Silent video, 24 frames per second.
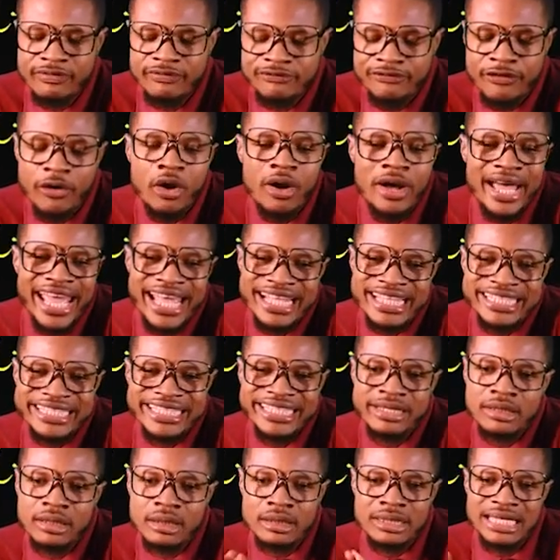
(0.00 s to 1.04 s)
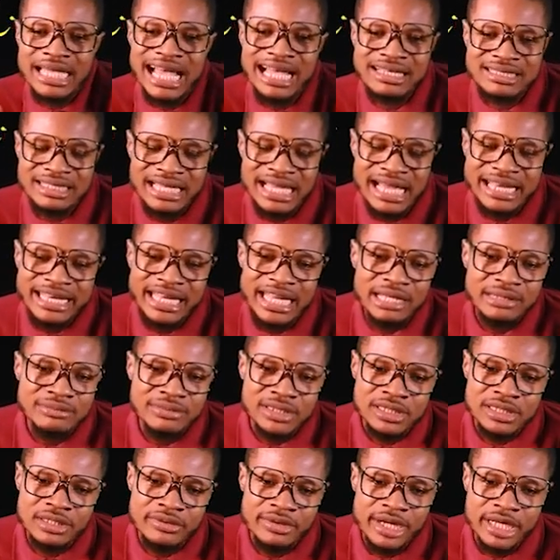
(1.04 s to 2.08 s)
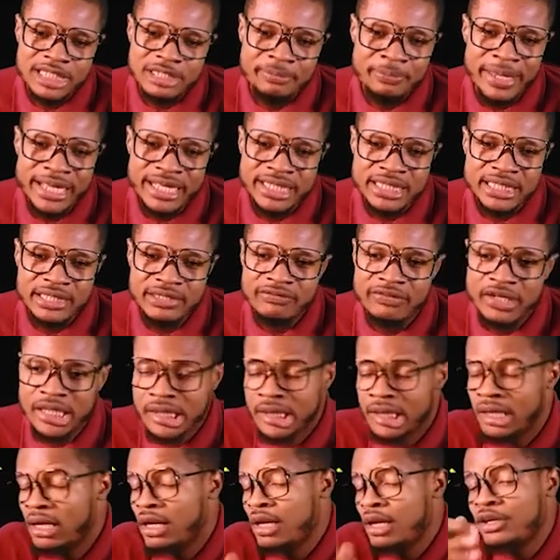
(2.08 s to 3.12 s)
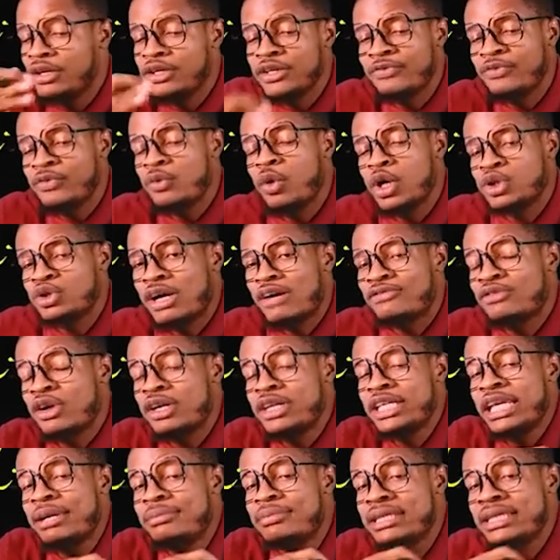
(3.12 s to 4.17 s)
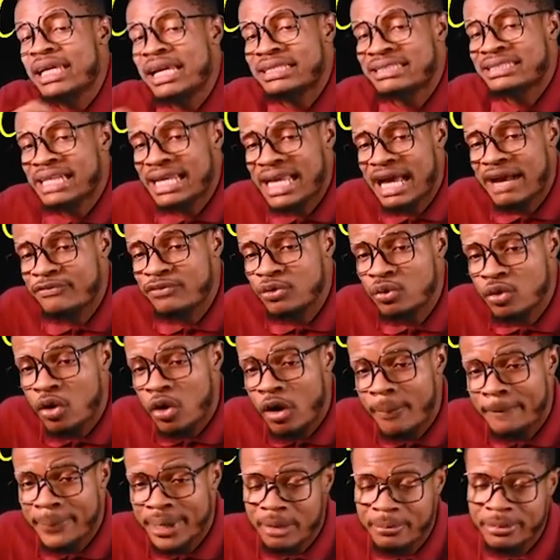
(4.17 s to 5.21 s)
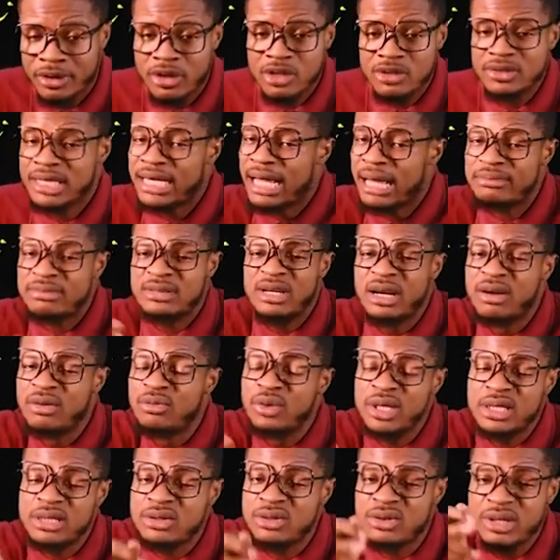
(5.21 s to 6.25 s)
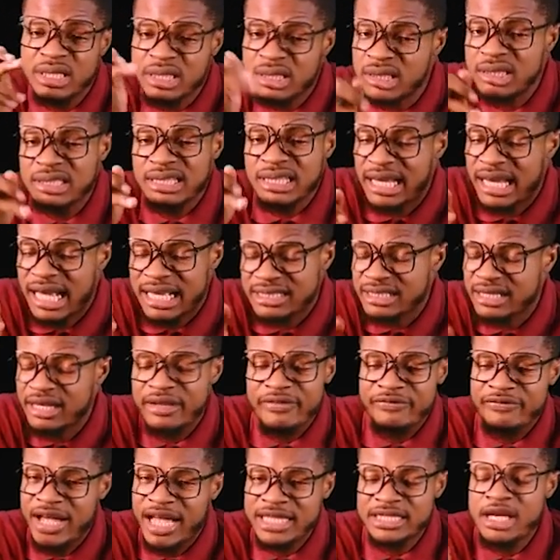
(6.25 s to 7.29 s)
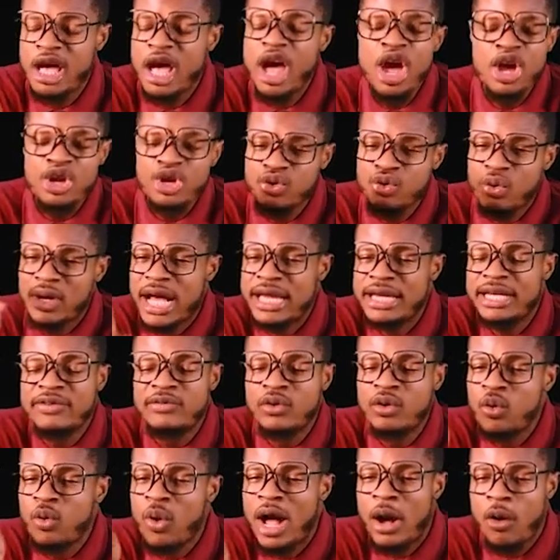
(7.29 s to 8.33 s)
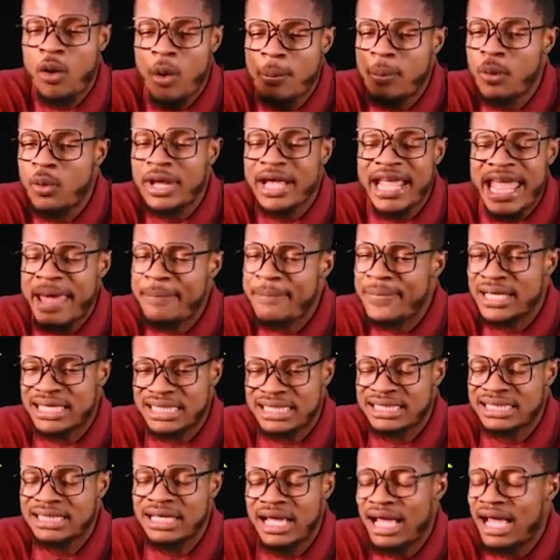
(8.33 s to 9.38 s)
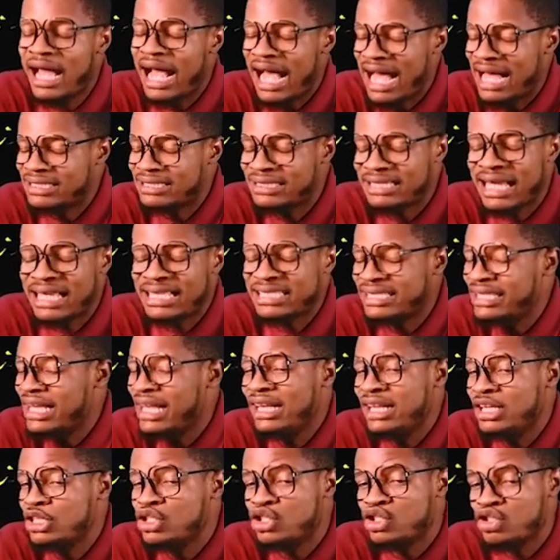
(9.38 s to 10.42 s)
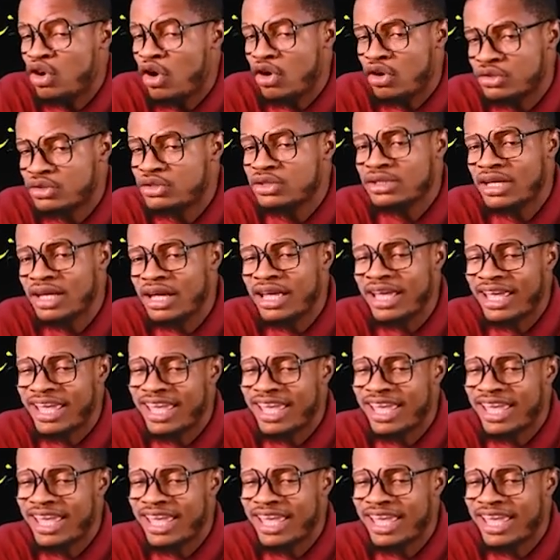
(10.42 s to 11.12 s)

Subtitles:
4-ethyl. That's their names, respectively. If you watch, I've not named the entire full compound, because when I'm done with you in this class, in fact, you can even go and open chemist and start selling drugs.